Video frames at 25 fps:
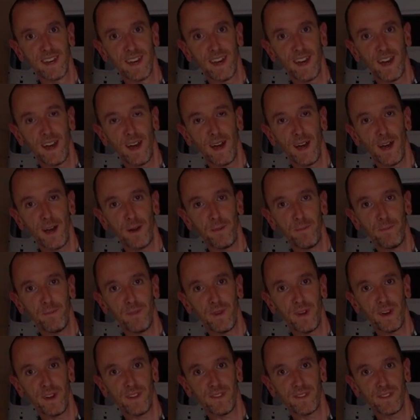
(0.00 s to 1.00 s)

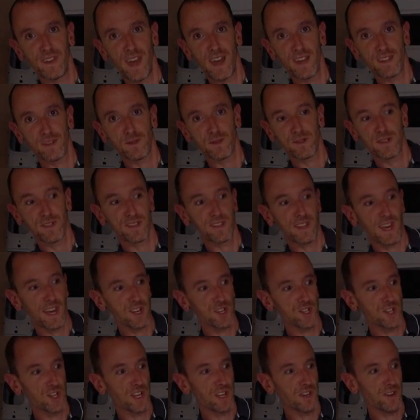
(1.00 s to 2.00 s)
And yeah, so we just need to get a
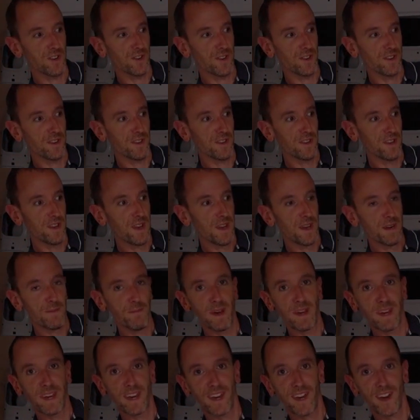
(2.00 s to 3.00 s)
sheet on and
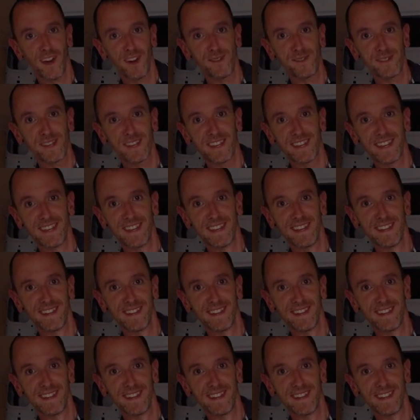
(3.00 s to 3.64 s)
make it cozy.